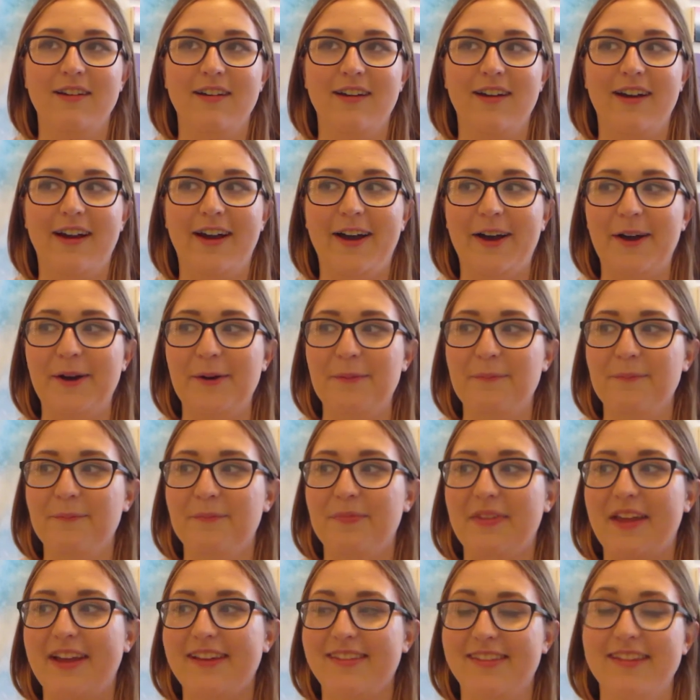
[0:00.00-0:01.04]

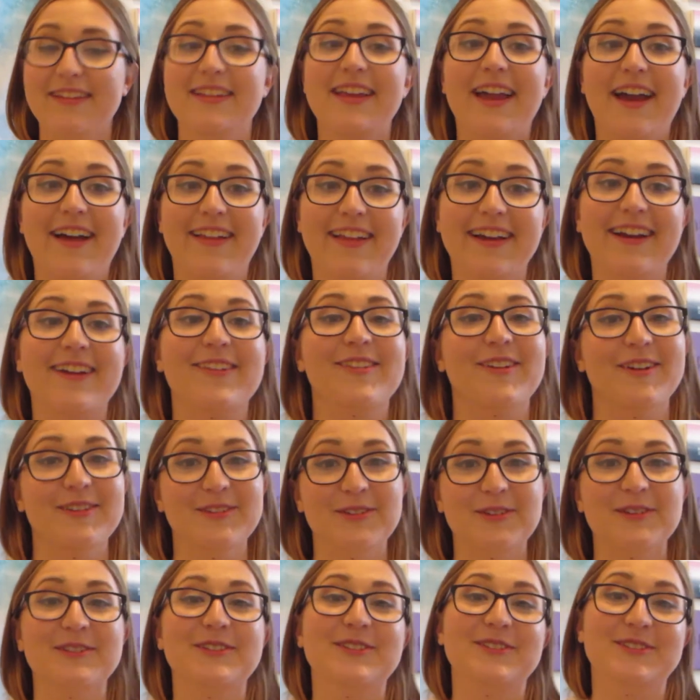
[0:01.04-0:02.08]
I said, yeah, like I saw
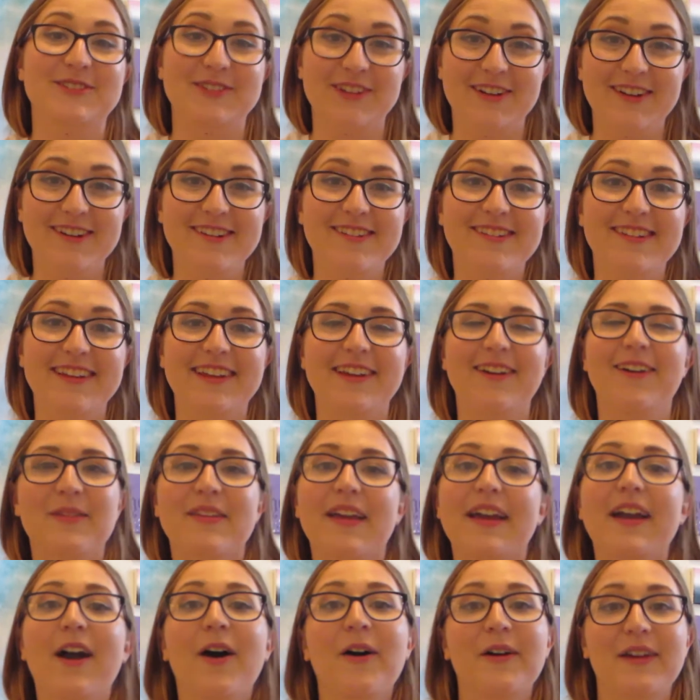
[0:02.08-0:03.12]
George's jersey. He was
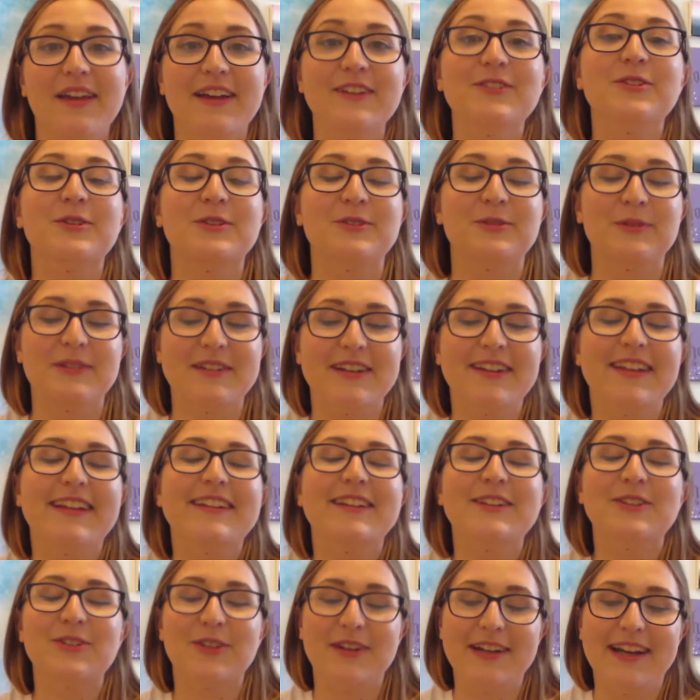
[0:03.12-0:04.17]
like, oh yeah, George went to like
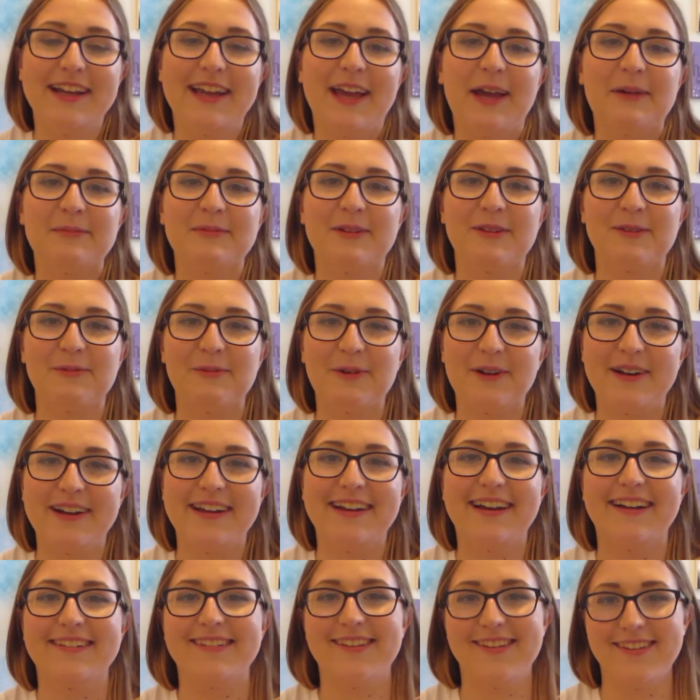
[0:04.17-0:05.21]
the training camp this morning,
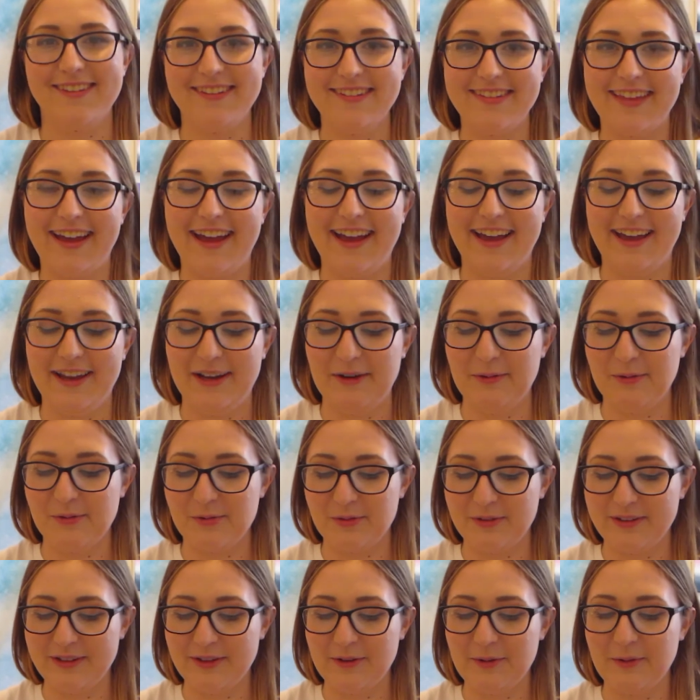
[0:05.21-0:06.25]
got to see that, and it was
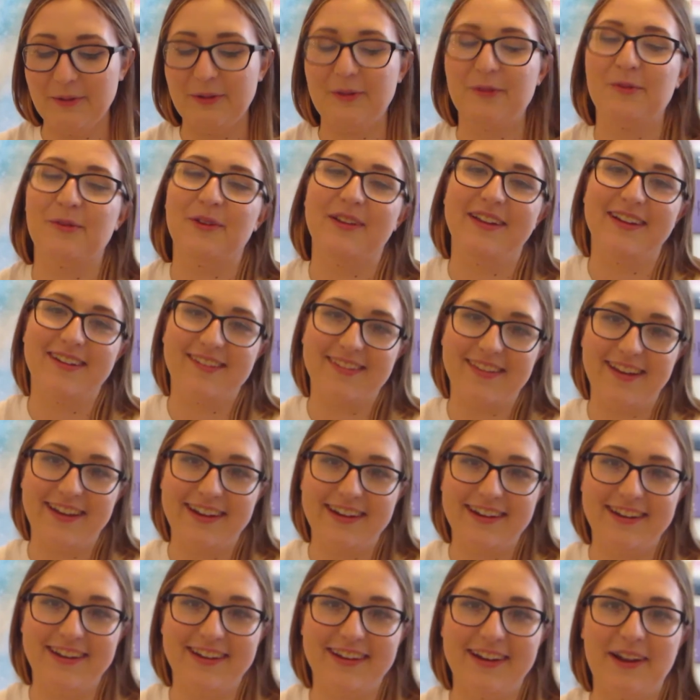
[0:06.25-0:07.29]
really cool, he was really
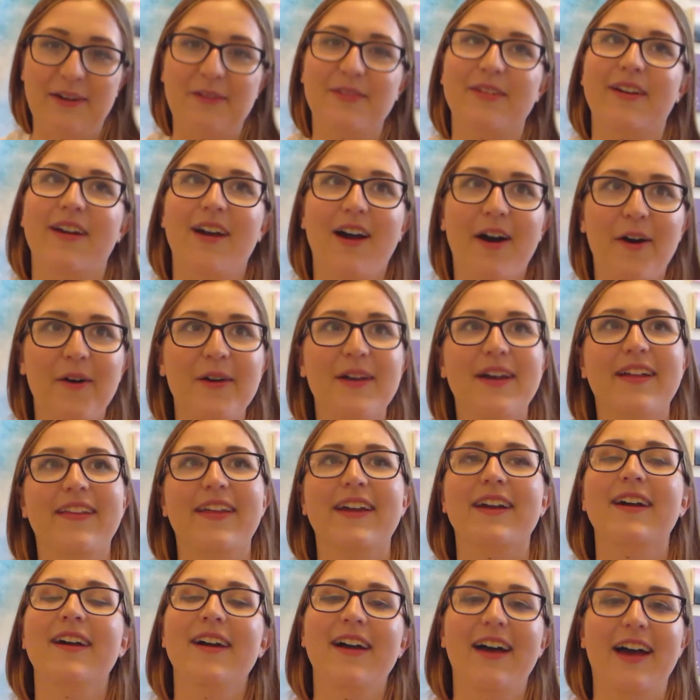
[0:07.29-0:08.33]
excited. And I was like, oh yeah,
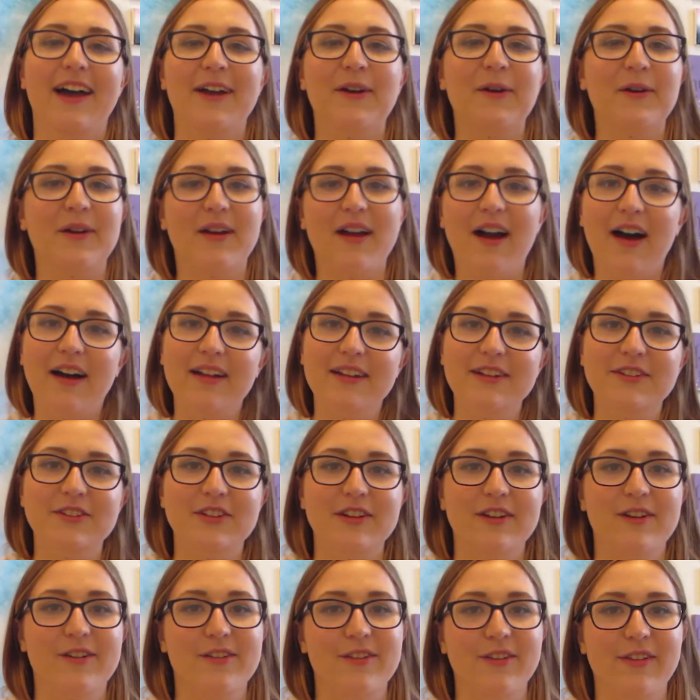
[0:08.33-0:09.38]
like I go to college
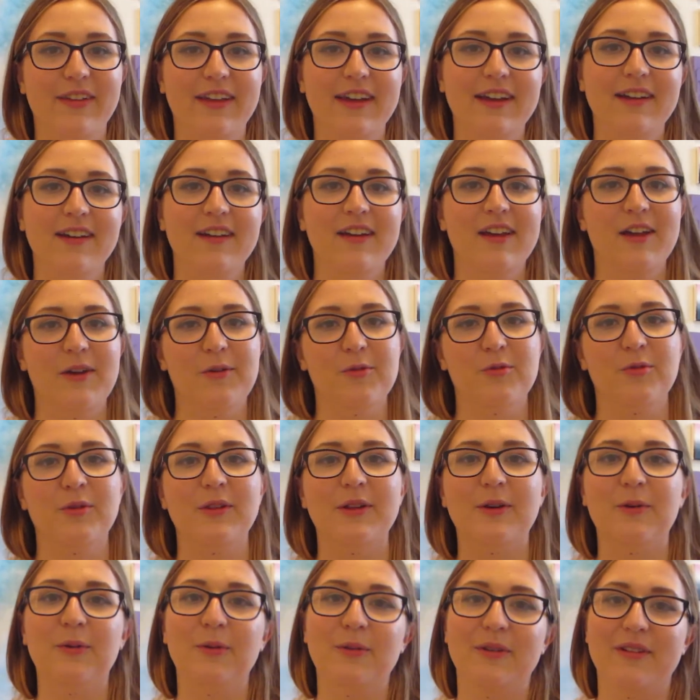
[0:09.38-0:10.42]
here, so like it was
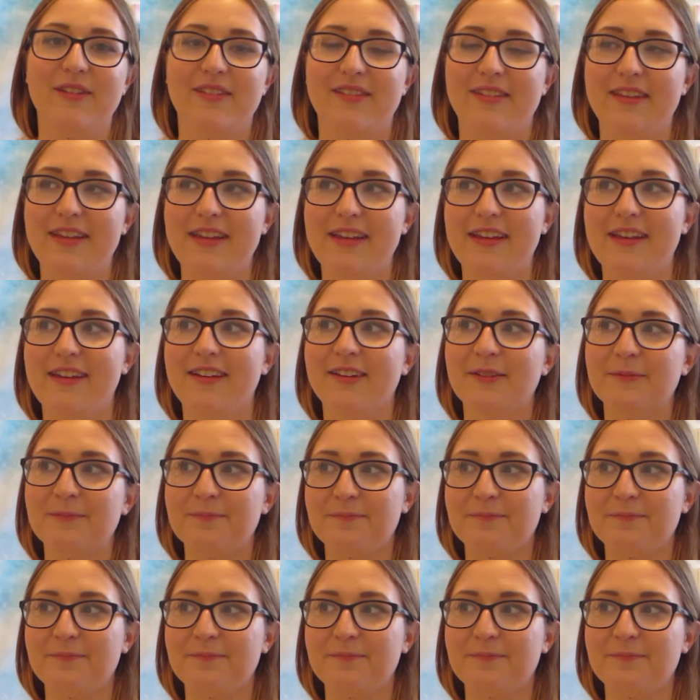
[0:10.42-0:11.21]
really cool to see